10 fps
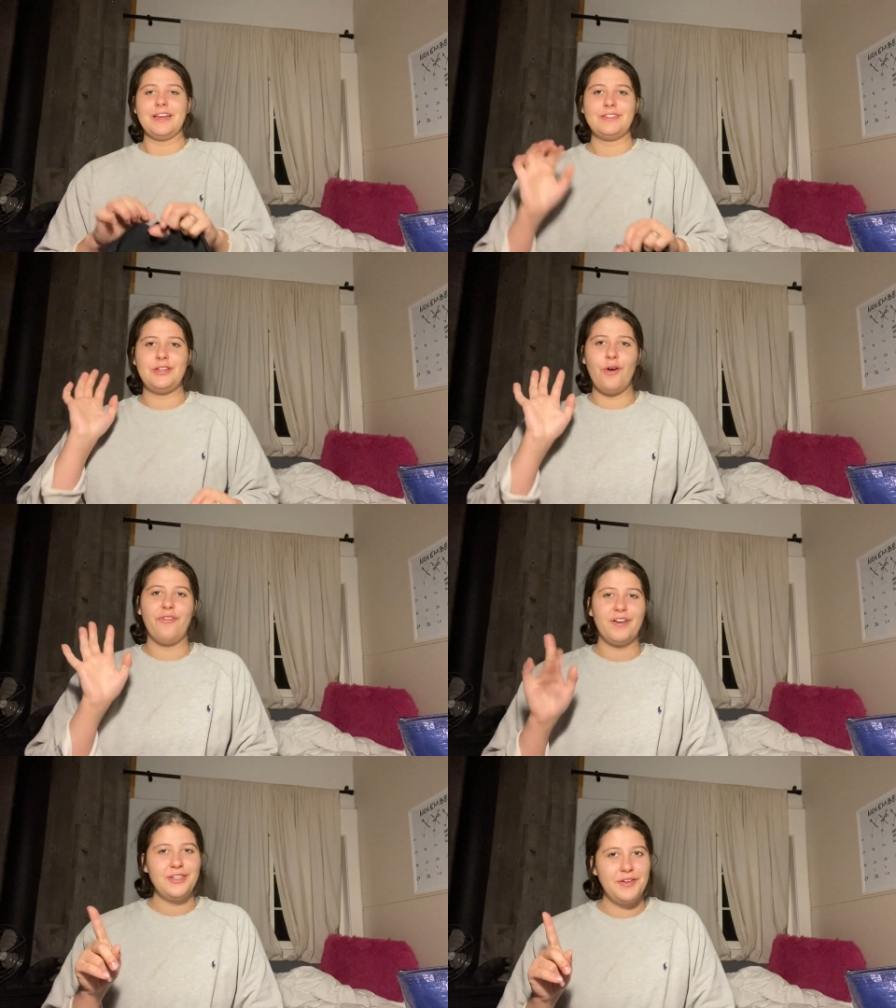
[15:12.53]
So
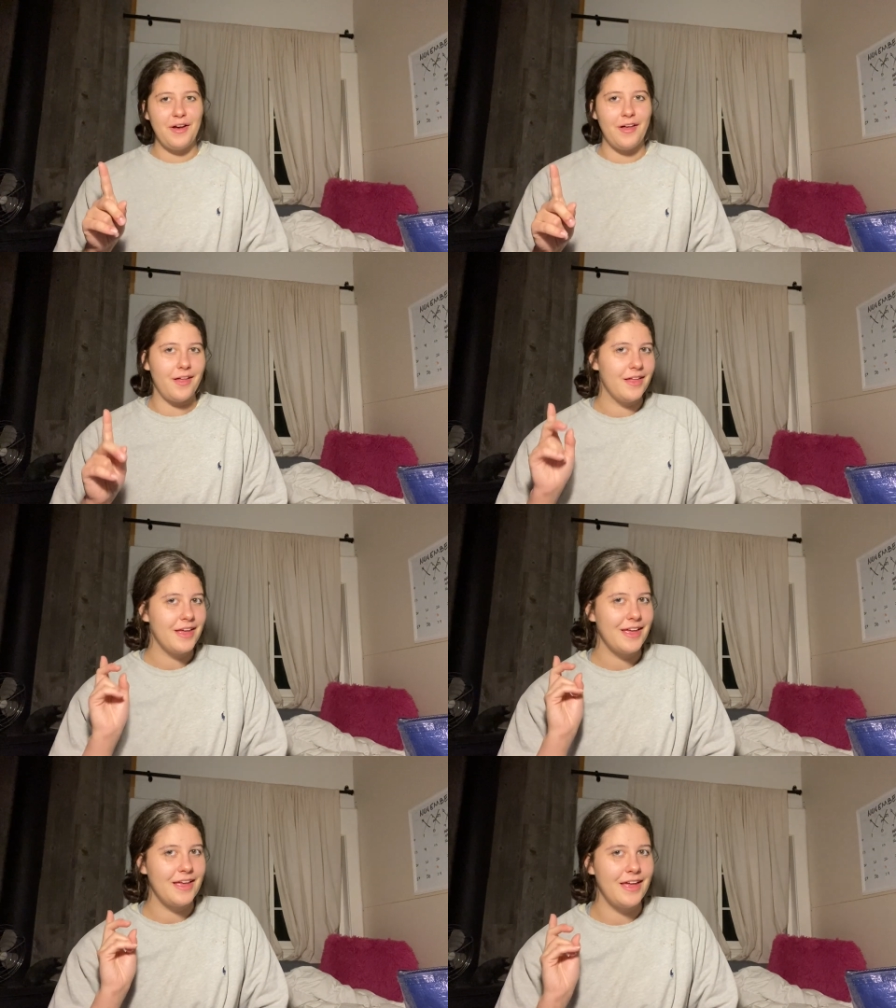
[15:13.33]
first of all,
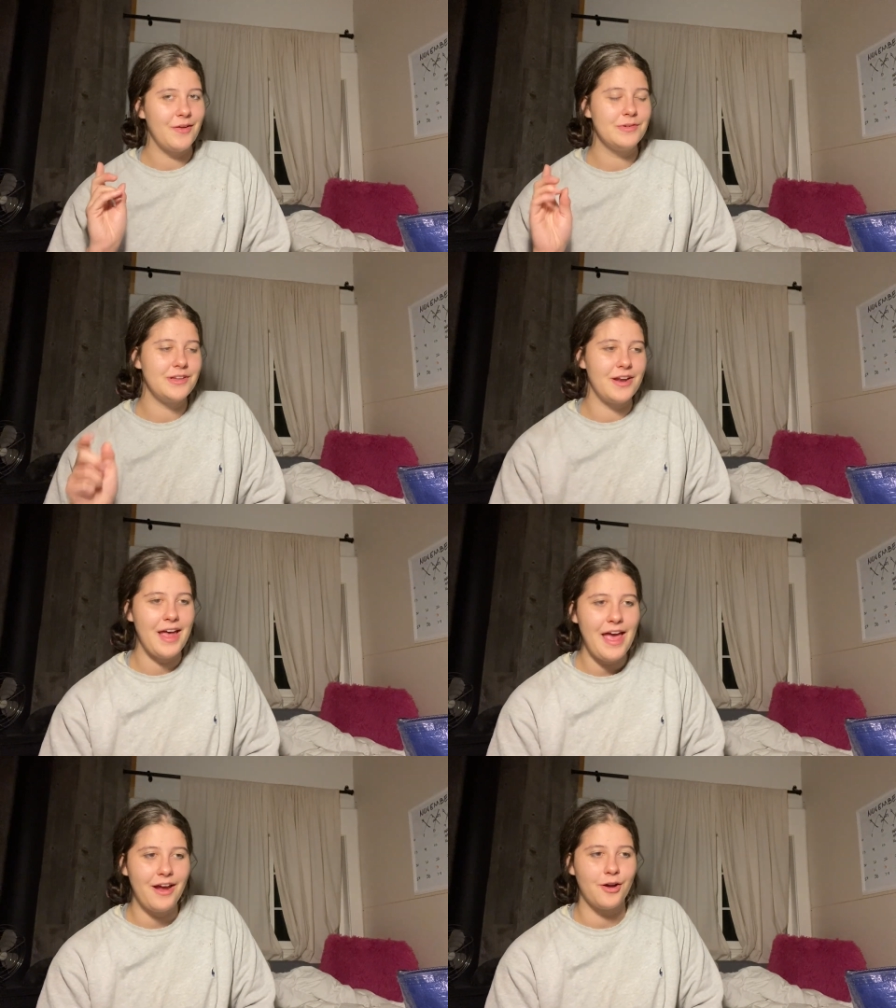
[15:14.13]
it was on a
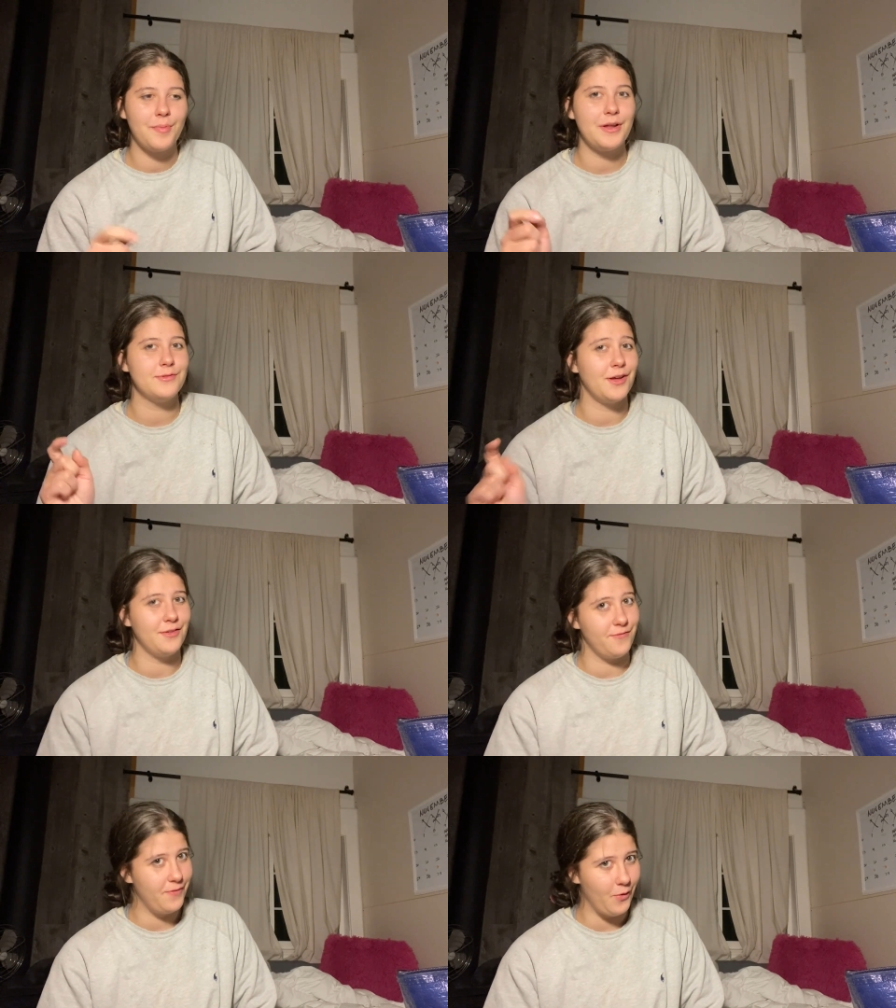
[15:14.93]
hanger, but it was on
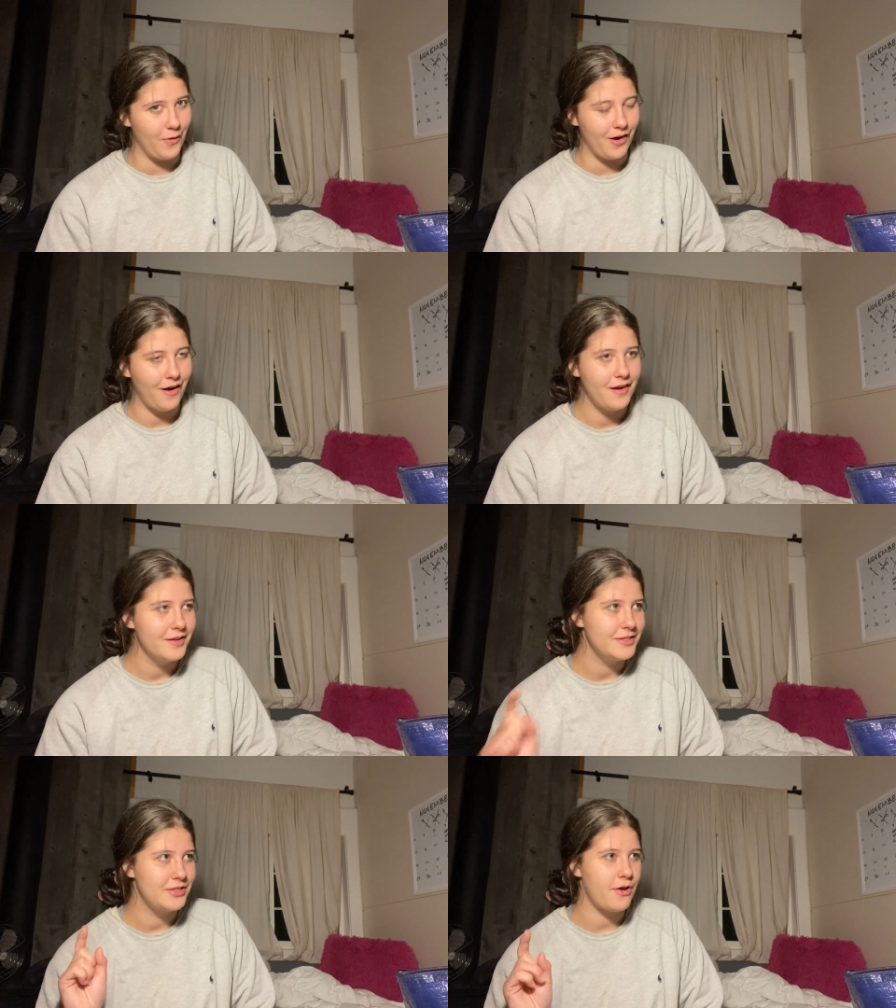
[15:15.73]
the floor.
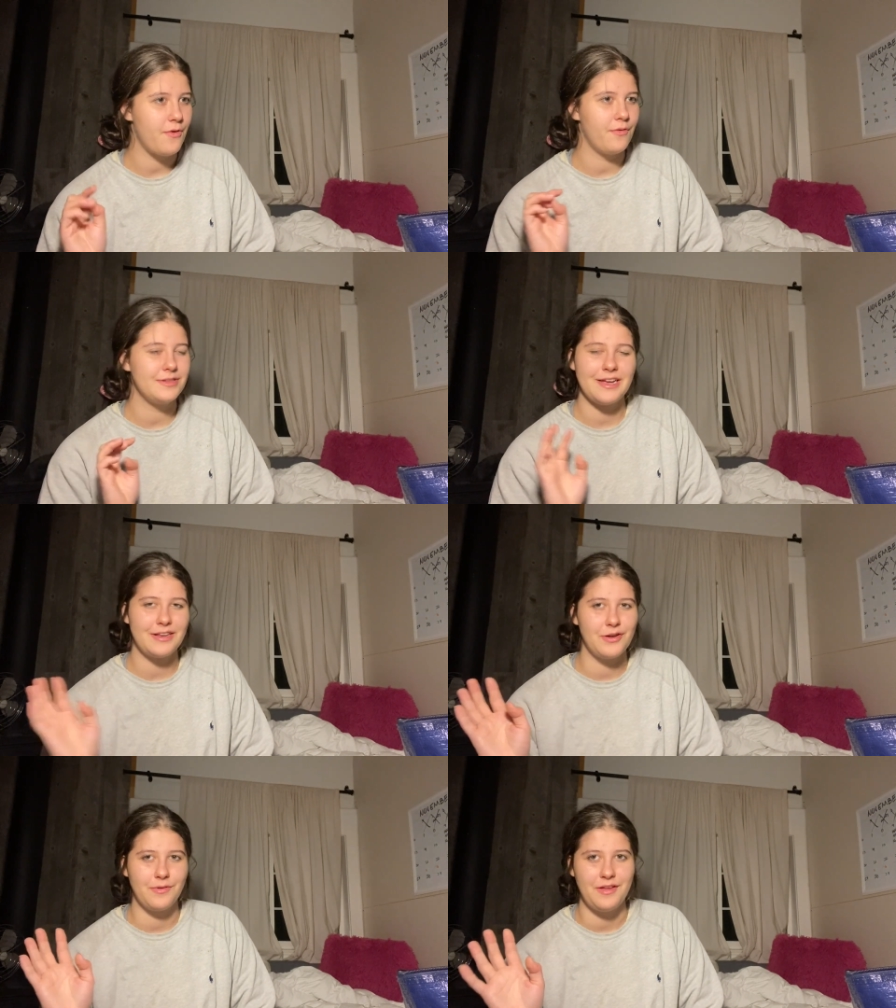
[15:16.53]
So it was like
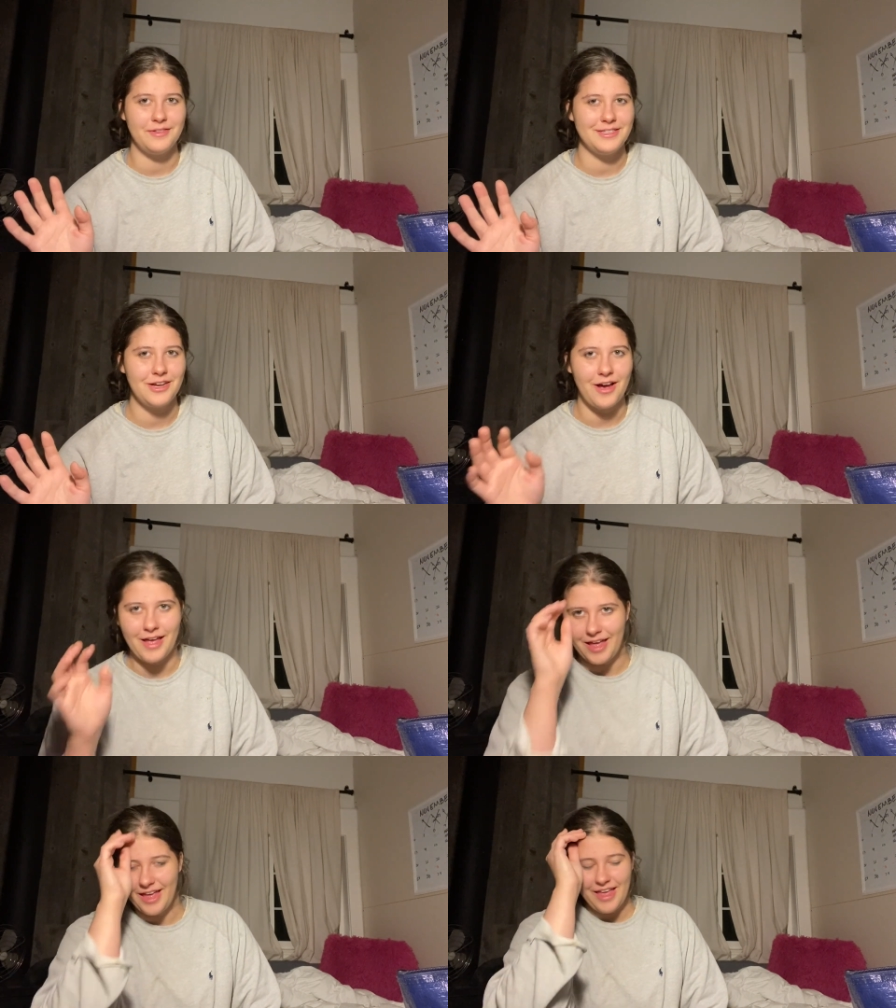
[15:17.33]
no one even saw it.